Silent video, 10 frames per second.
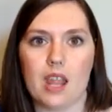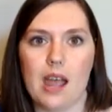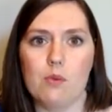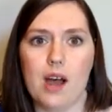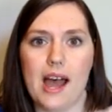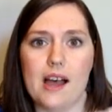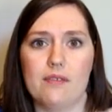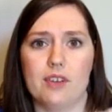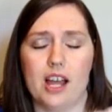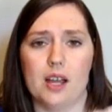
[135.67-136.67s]
I will
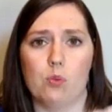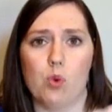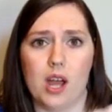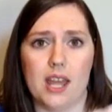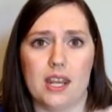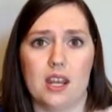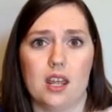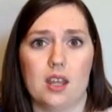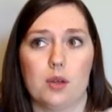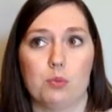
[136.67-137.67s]
have 1,
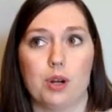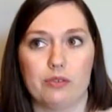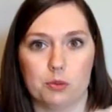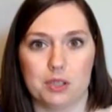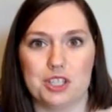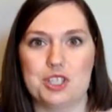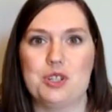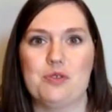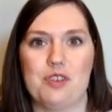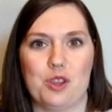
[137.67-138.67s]
preferably
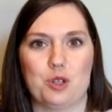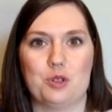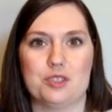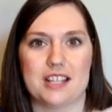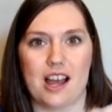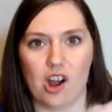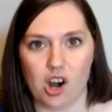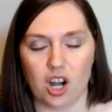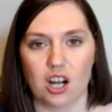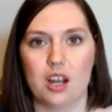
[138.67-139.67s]
2 follicles that
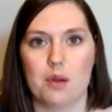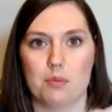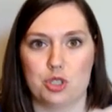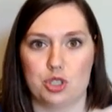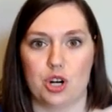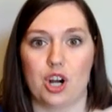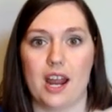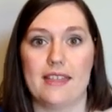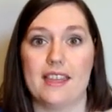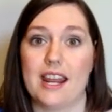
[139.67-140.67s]
are mature,
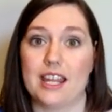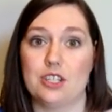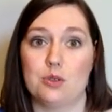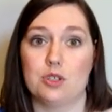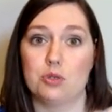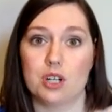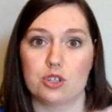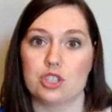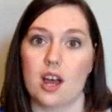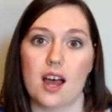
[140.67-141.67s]
and then I can do a trigger
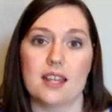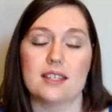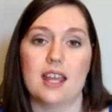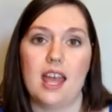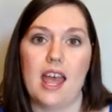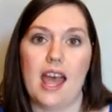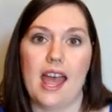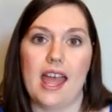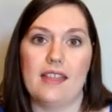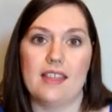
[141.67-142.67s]
shot
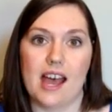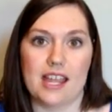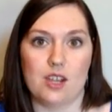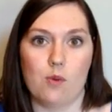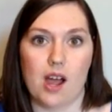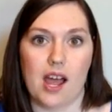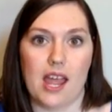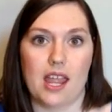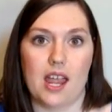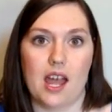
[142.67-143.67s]
and the
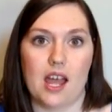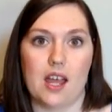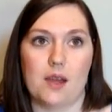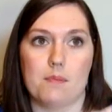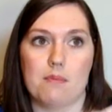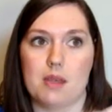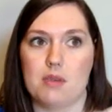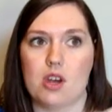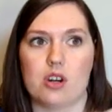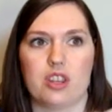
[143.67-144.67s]
IUI
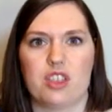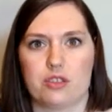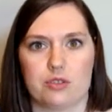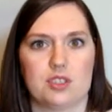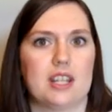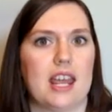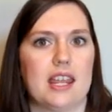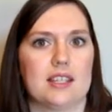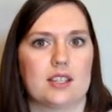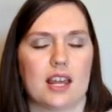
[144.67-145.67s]
maybe on Thursday
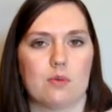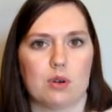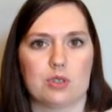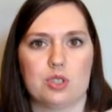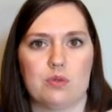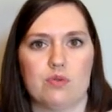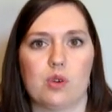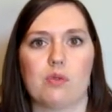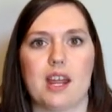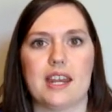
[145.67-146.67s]
is kind of what we're shooting
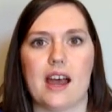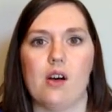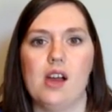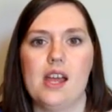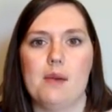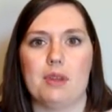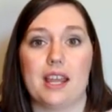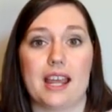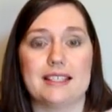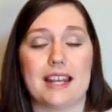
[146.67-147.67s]
for right now. But
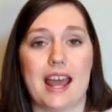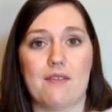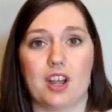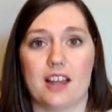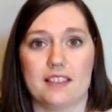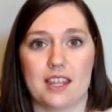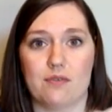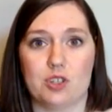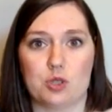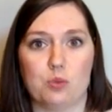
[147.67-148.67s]
like I said, I haven't gotten the
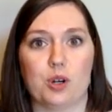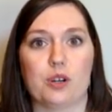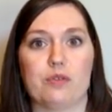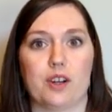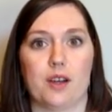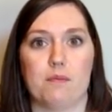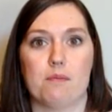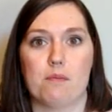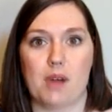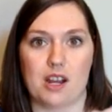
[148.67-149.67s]
official word from
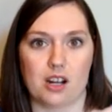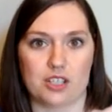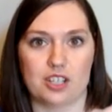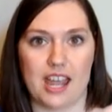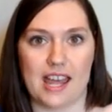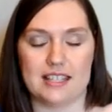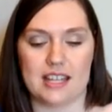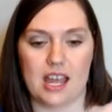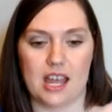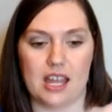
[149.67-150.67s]
my doctor yet.
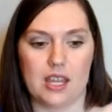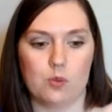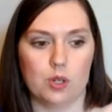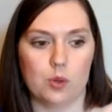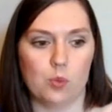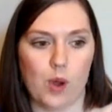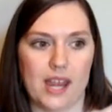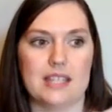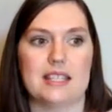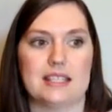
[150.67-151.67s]
He will
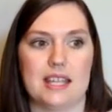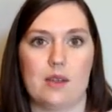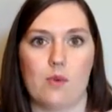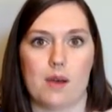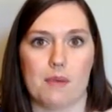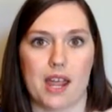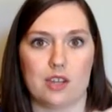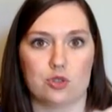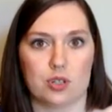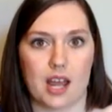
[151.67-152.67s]
wait to see what my
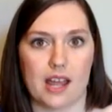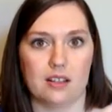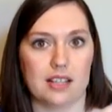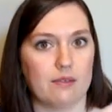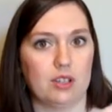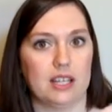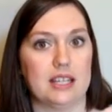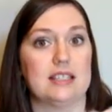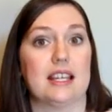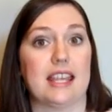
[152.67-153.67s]
estradiol level
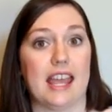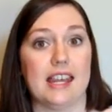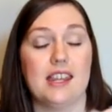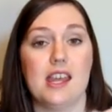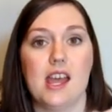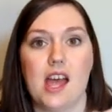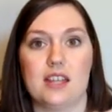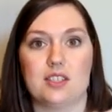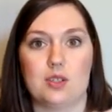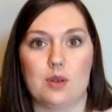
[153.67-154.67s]
is again
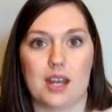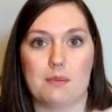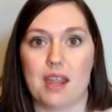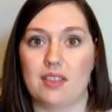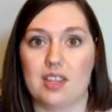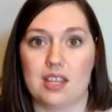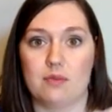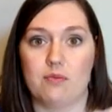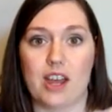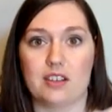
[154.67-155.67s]
to kind of make the
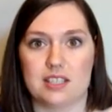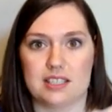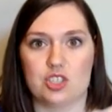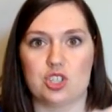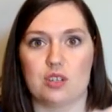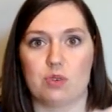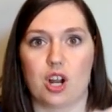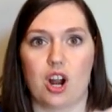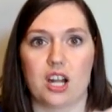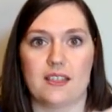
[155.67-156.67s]
final decision
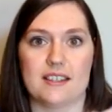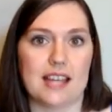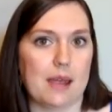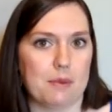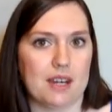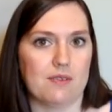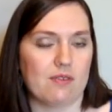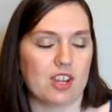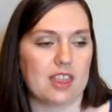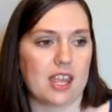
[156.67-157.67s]
regarding the timing of
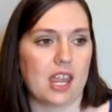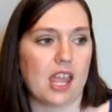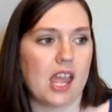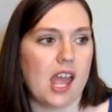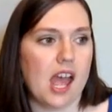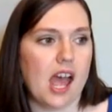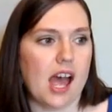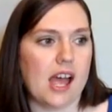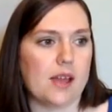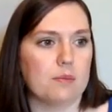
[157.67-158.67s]
everything.
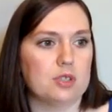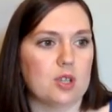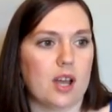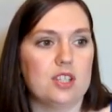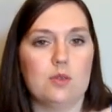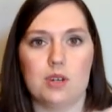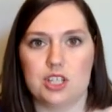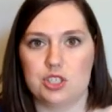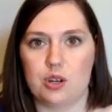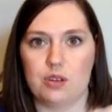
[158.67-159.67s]
So I do want to
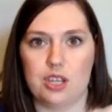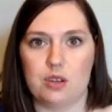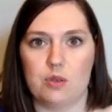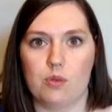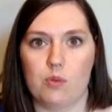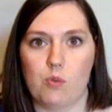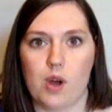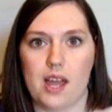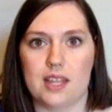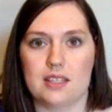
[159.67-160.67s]
show you
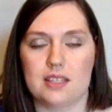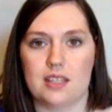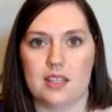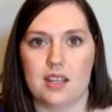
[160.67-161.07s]
what